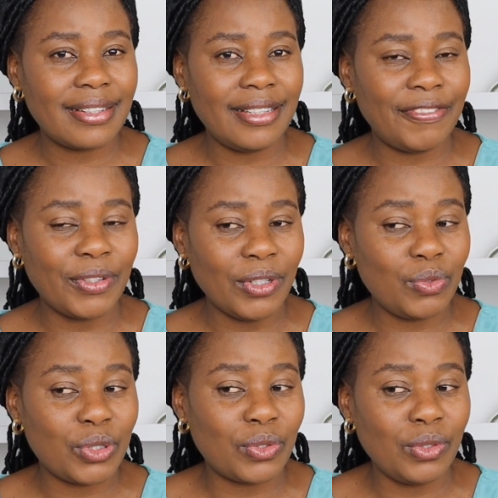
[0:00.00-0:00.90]
if God
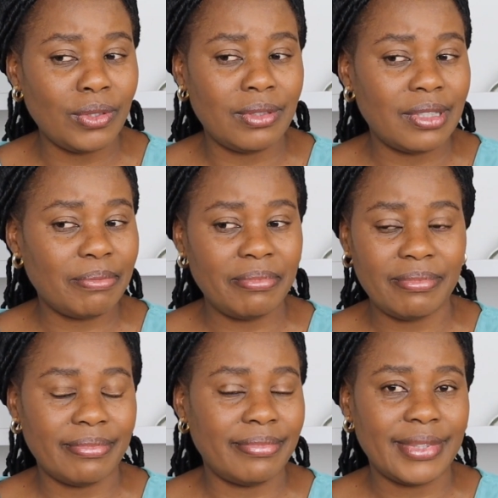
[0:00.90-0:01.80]
was good,
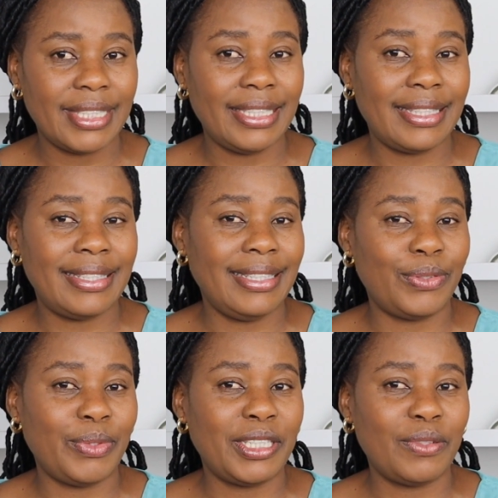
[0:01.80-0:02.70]
this
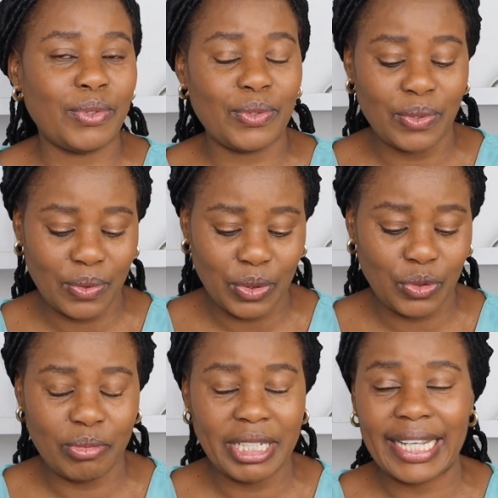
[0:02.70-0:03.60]
situation was not going
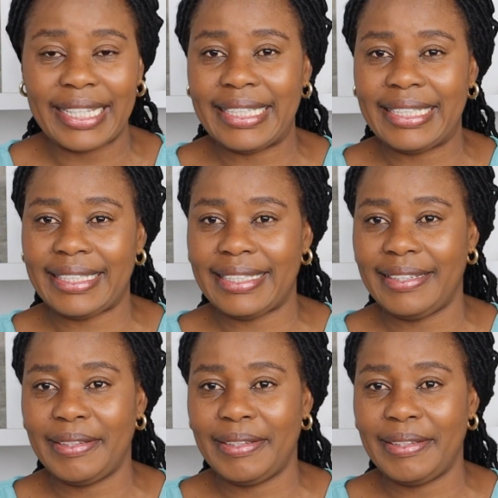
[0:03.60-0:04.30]
to be like this.